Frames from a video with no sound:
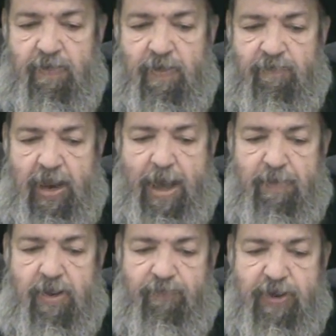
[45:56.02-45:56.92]

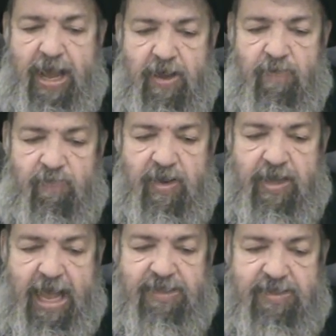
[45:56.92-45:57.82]
We
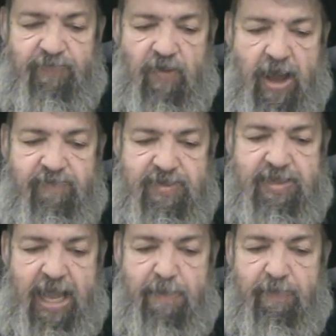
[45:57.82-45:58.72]
can't survive and
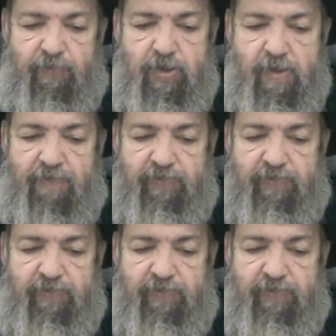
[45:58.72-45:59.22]
stand before you,